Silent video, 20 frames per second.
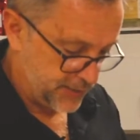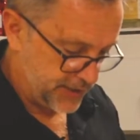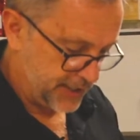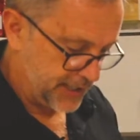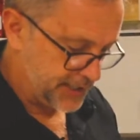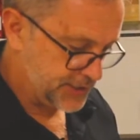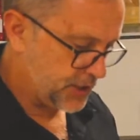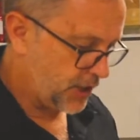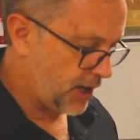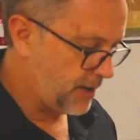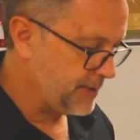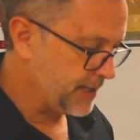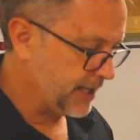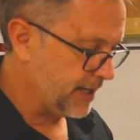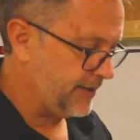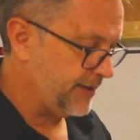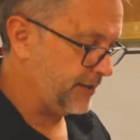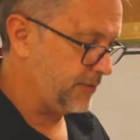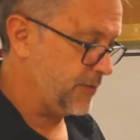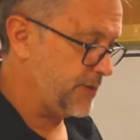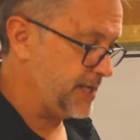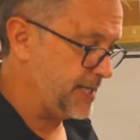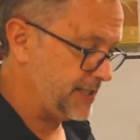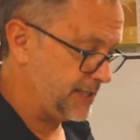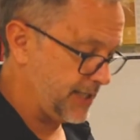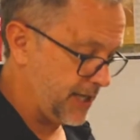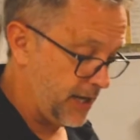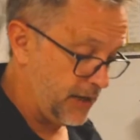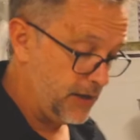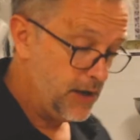got our timer going, we're ready to
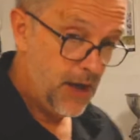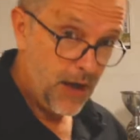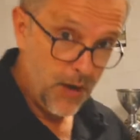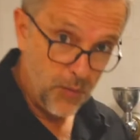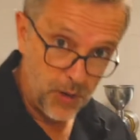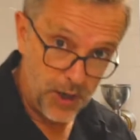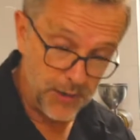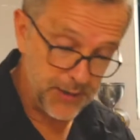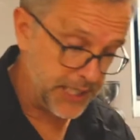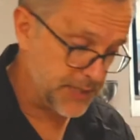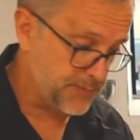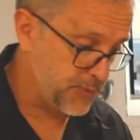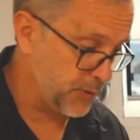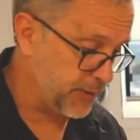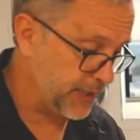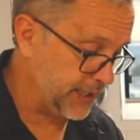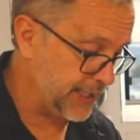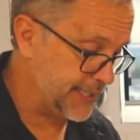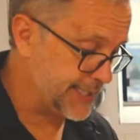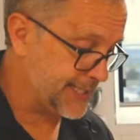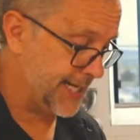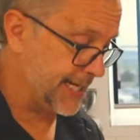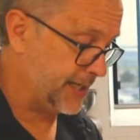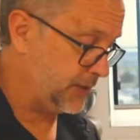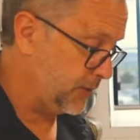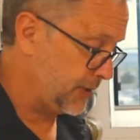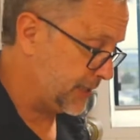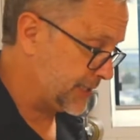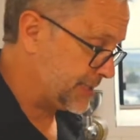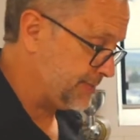go. While that's brewing, let's take a
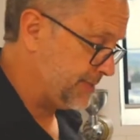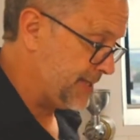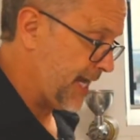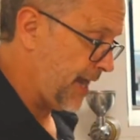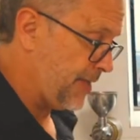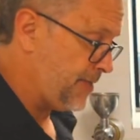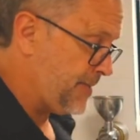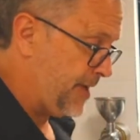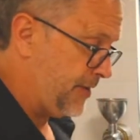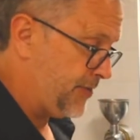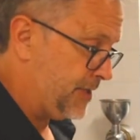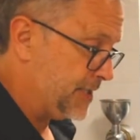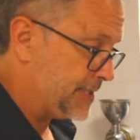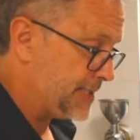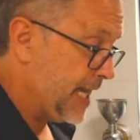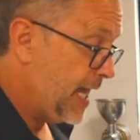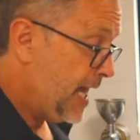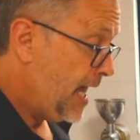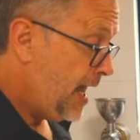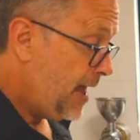look at some of the other methods.